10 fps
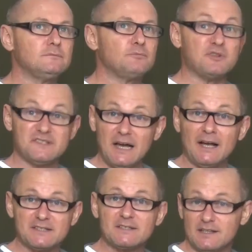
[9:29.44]

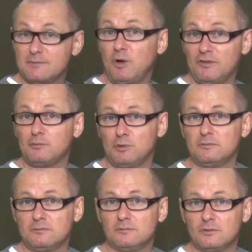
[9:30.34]
precise as possible.
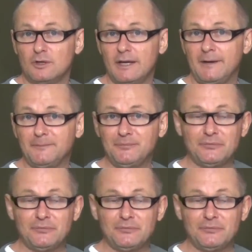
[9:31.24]
Okay,